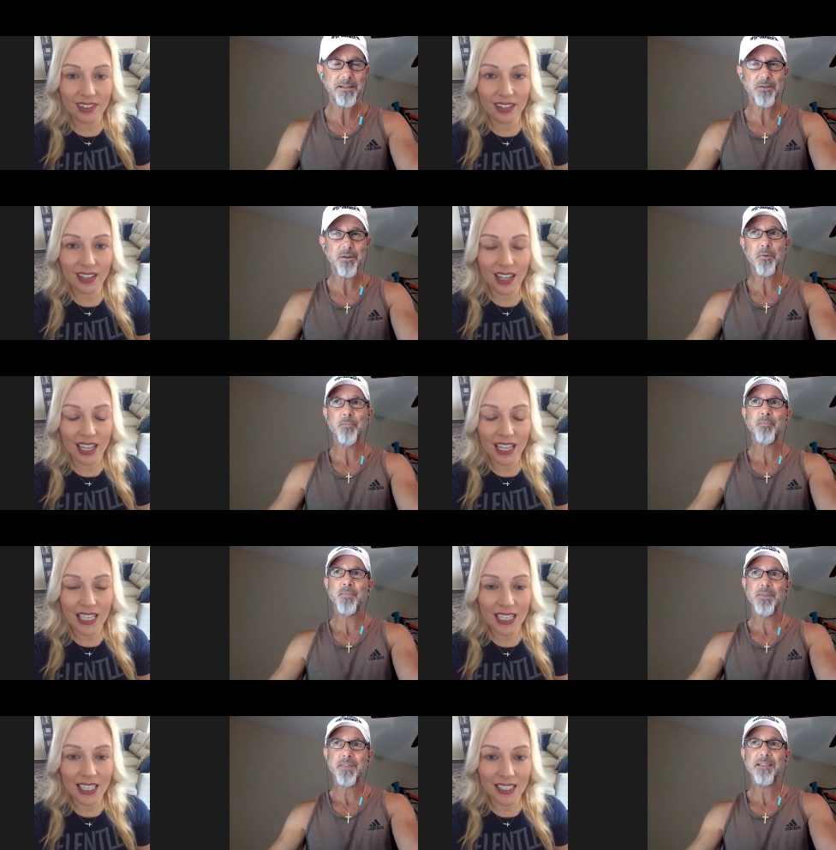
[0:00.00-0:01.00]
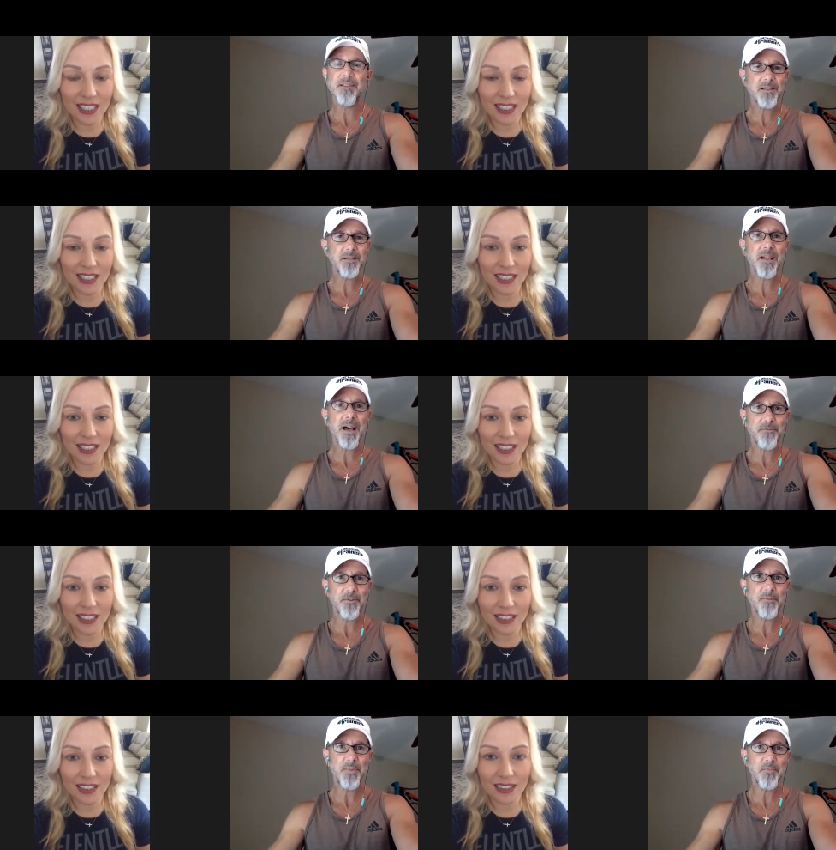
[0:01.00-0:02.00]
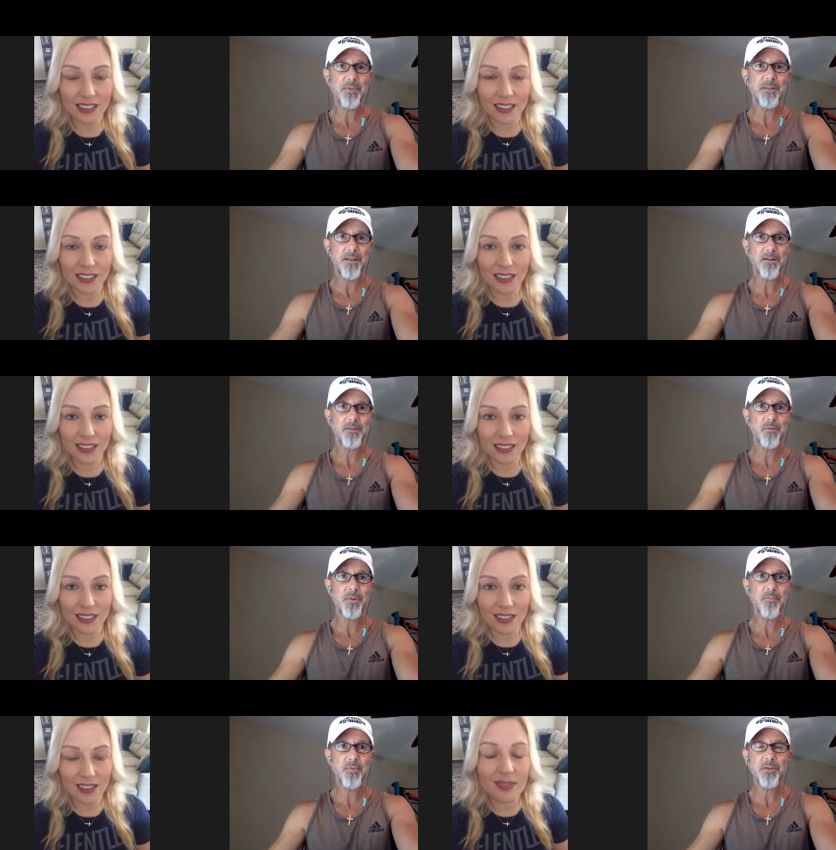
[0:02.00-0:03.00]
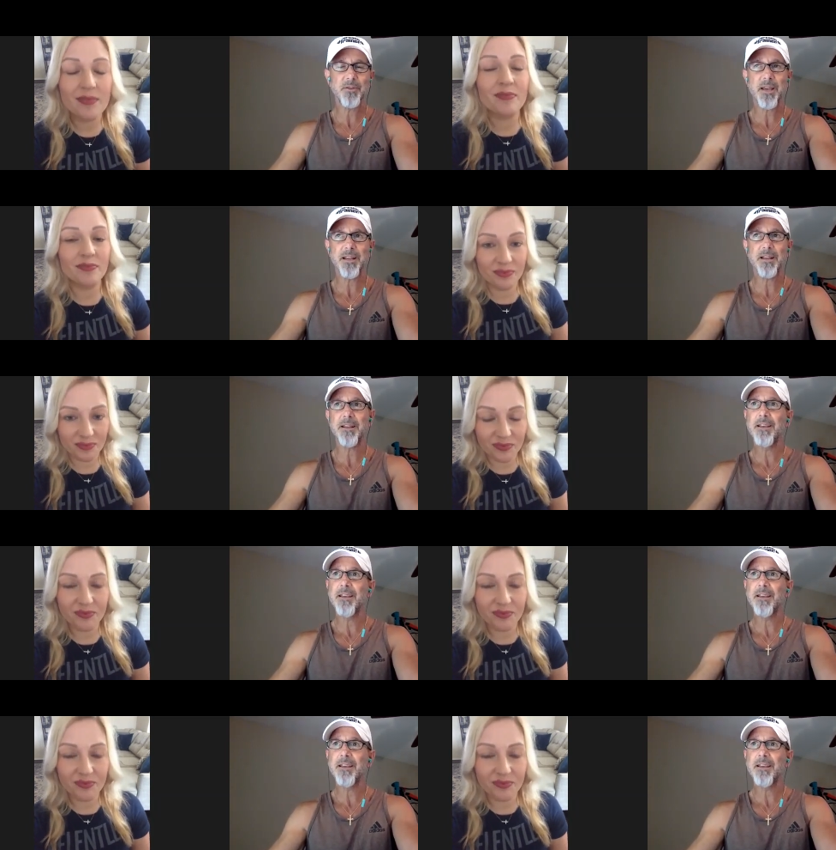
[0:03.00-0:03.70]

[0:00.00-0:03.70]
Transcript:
Speaker 1: So that does a lot for the people in there. So we appreciate it.